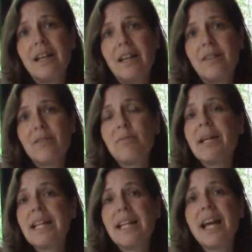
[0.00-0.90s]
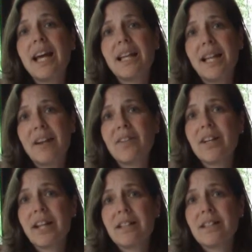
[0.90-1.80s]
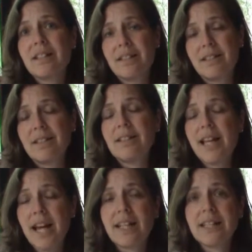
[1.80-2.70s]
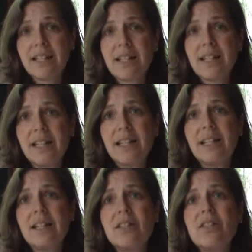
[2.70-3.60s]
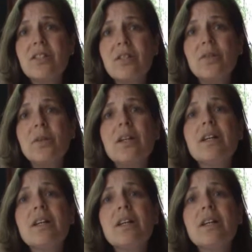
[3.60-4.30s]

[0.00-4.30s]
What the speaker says: of money and effort and talent into